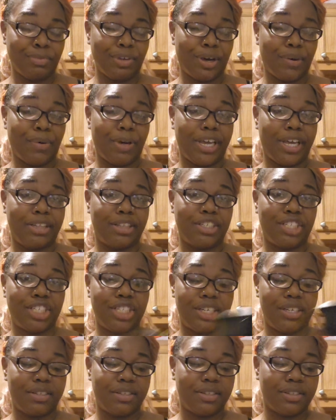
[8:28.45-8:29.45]
I will add the
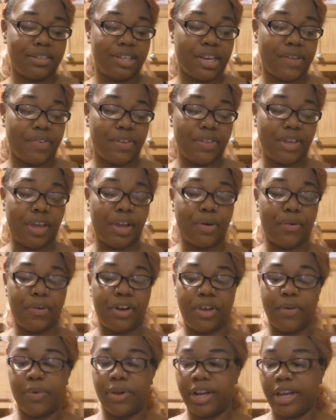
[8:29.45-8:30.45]
cheese and everything
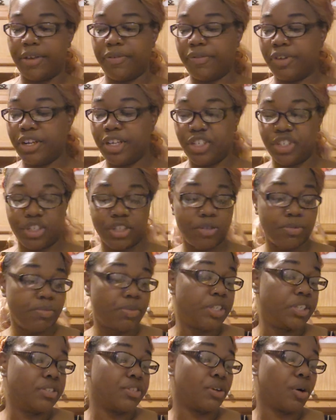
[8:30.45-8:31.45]
on it when I finish them.
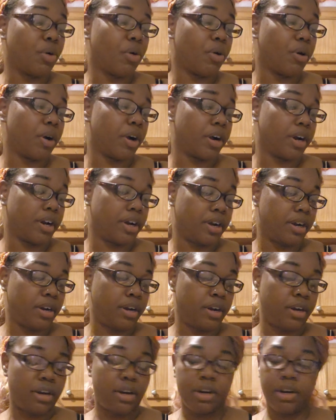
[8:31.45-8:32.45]
These are
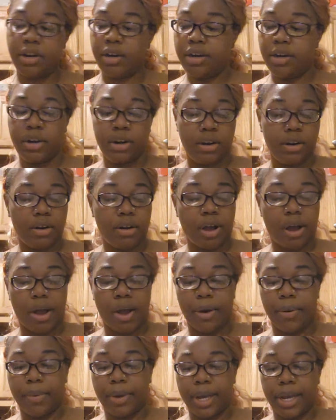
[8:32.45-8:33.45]

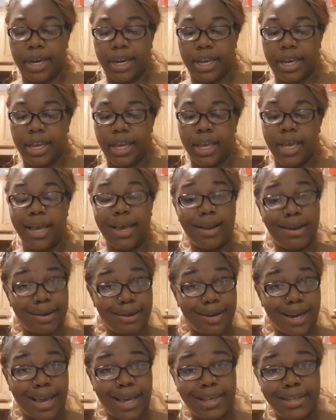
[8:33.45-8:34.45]
already
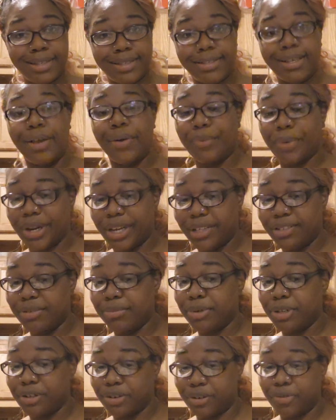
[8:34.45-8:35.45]
nice and ready to
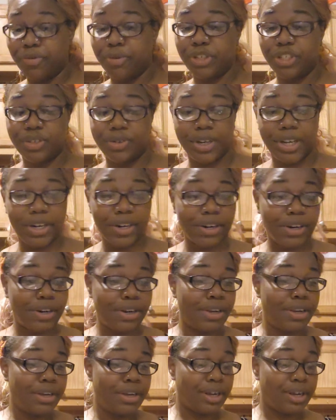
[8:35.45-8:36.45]
put in the refrigerator.
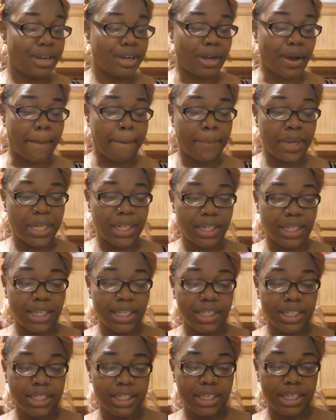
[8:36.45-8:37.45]

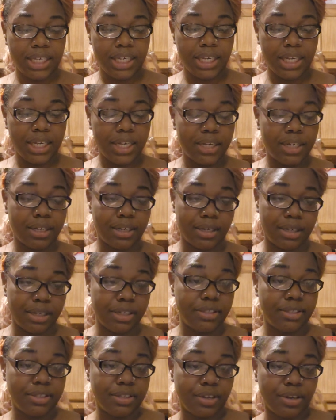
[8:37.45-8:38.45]
Completely
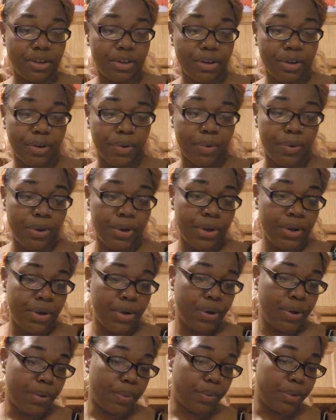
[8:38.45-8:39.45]
good to go
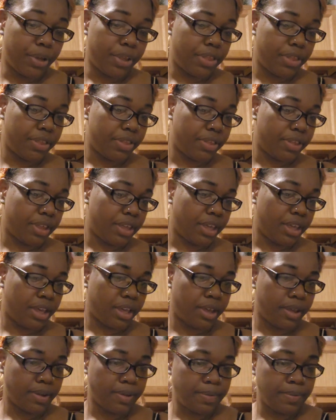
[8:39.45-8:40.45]
with
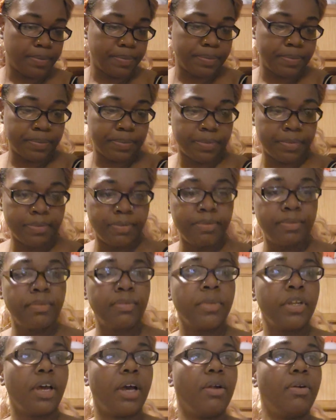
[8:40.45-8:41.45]
the,
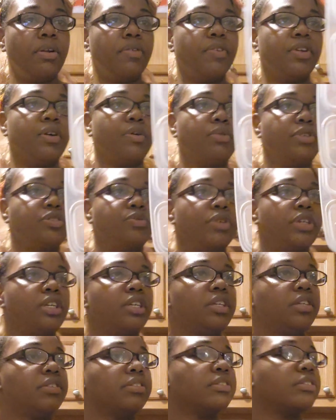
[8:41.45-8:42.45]
I don't even know which one
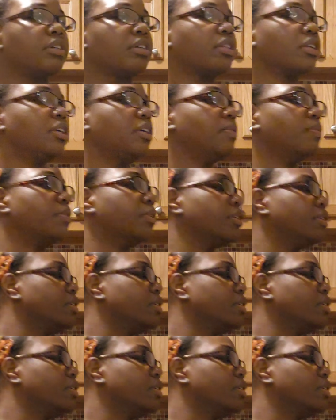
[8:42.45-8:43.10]
of these is the clean one.